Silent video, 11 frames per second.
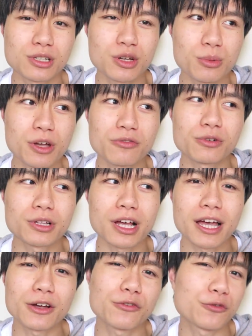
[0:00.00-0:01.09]
only away for
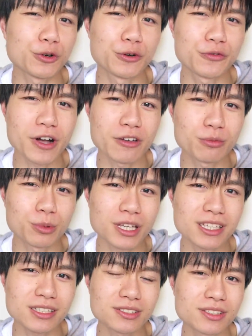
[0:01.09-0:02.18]
like 4 or 5
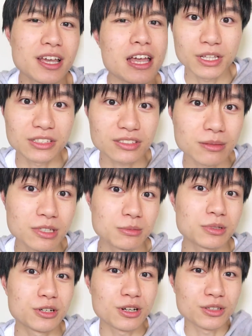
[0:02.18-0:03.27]
weeks, but this time I'll
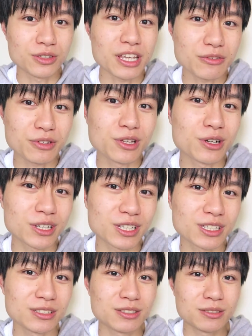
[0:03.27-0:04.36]
be gone even
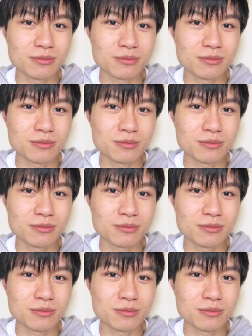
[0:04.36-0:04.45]
longer.